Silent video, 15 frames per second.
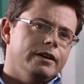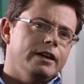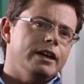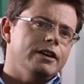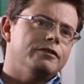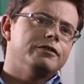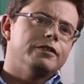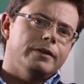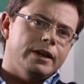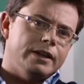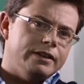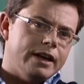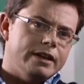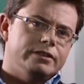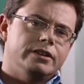If, at
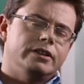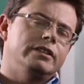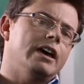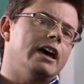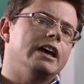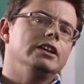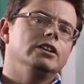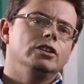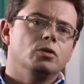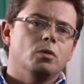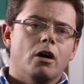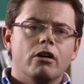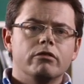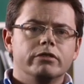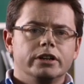the end of the day, you
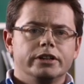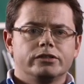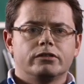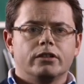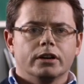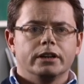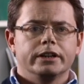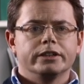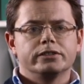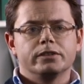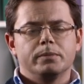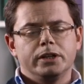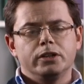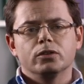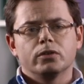are really struggling to
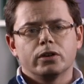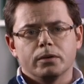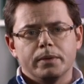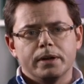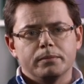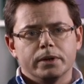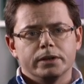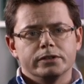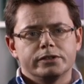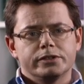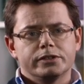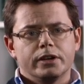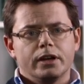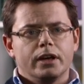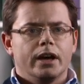meet your
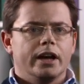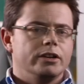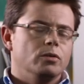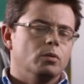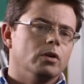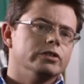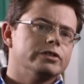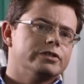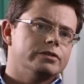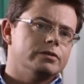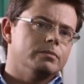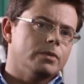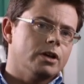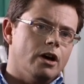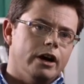commitments and you want
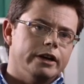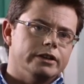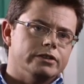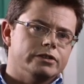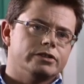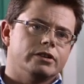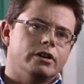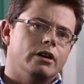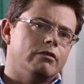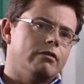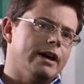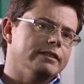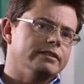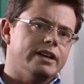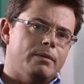some guidance
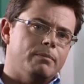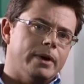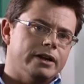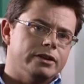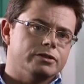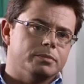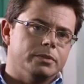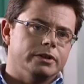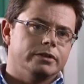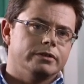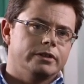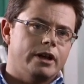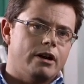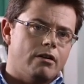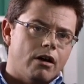around debt management,
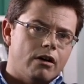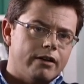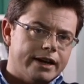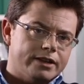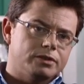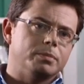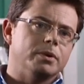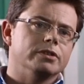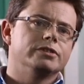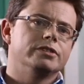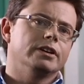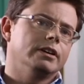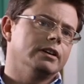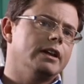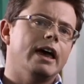there are experts
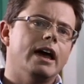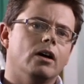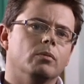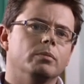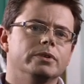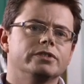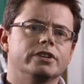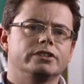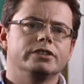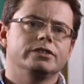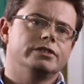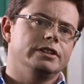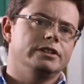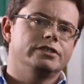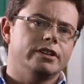that can help, such as
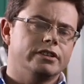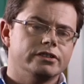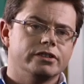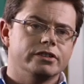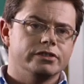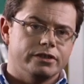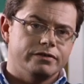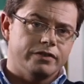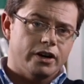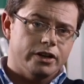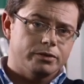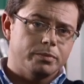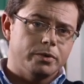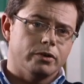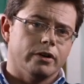the Citizens
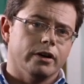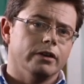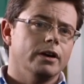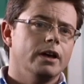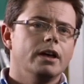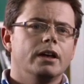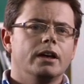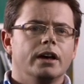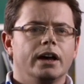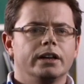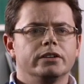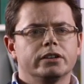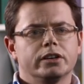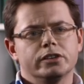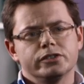Advice Bureau
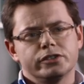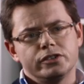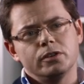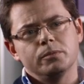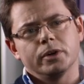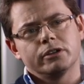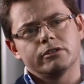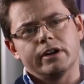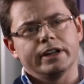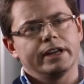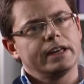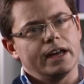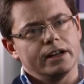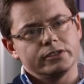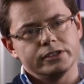and the Consumer Credit
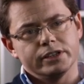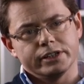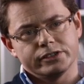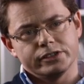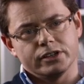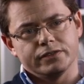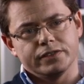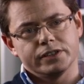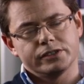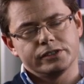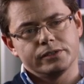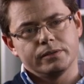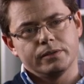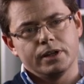Counselling Service.